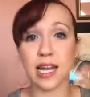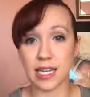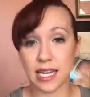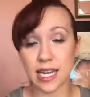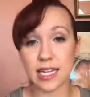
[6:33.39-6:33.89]
I
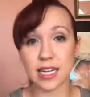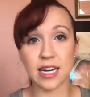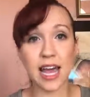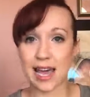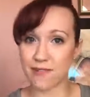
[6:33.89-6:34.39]
need to get it
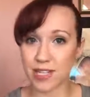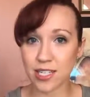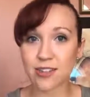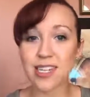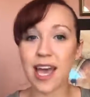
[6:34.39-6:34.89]
done every
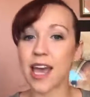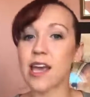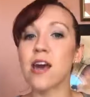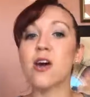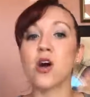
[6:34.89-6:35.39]
single
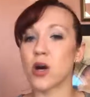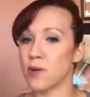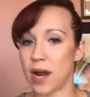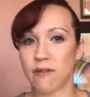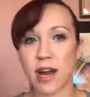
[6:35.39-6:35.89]
day
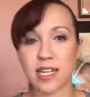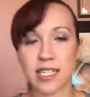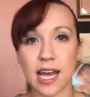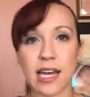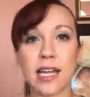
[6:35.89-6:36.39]
or whatever I
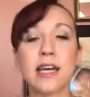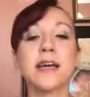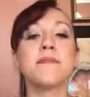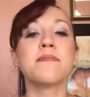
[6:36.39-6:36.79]
decided.